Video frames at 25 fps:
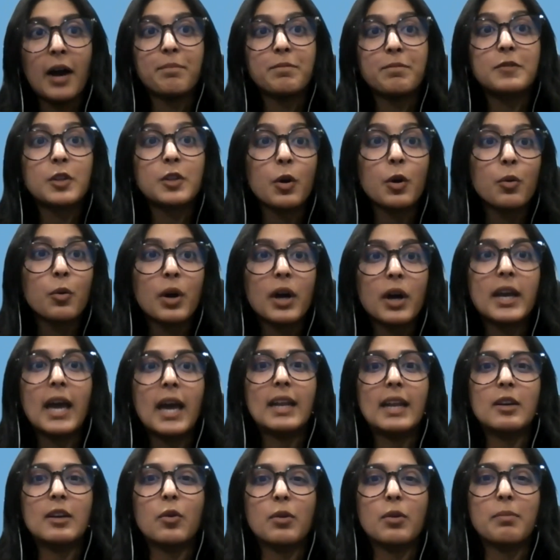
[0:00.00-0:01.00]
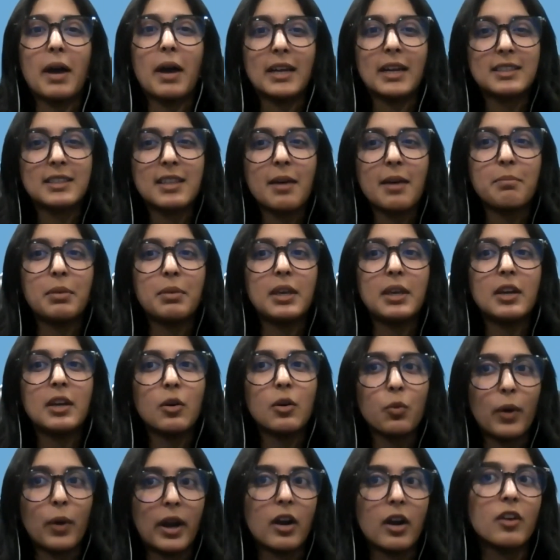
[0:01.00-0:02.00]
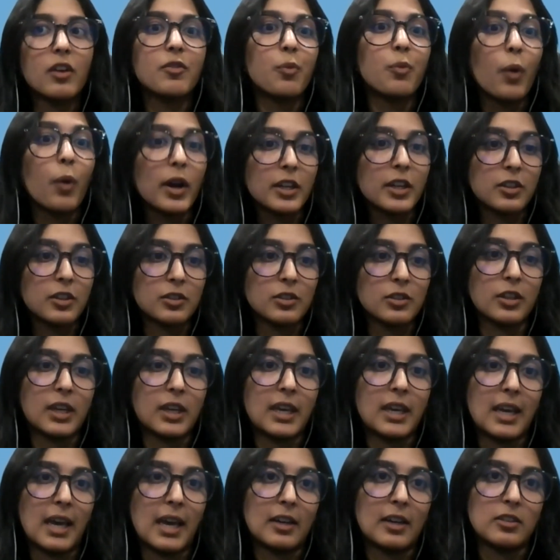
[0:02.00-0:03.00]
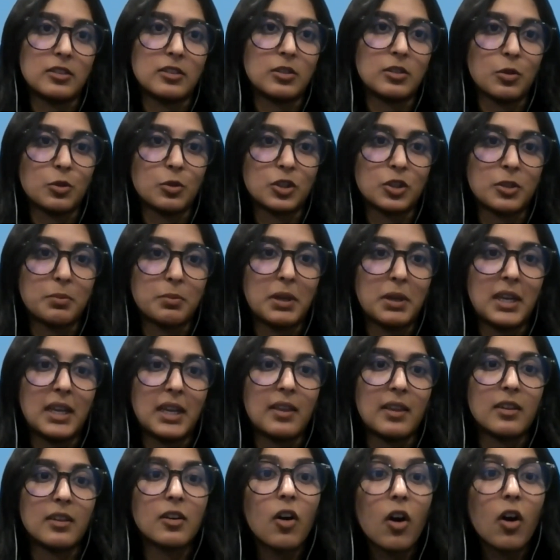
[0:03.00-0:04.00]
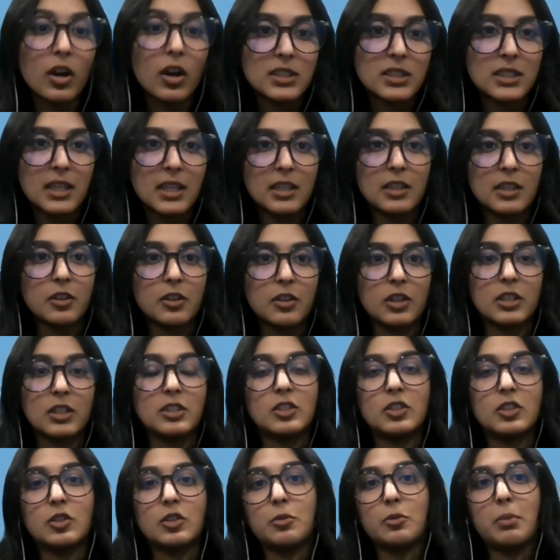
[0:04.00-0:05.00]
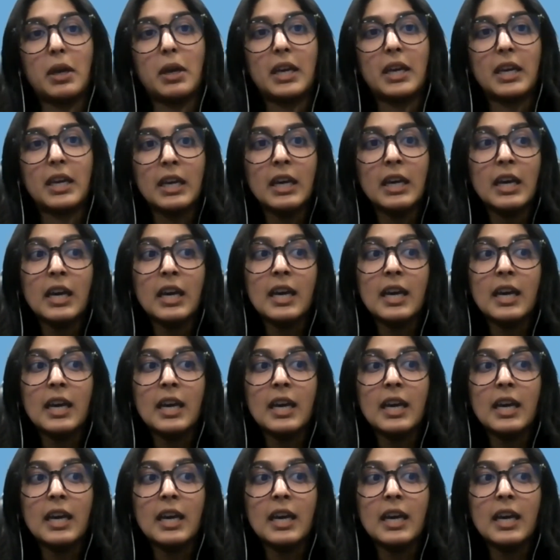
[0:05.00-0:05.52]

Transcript: So again, going back to that, being aware of what you're looking at on social media, the content you're consuming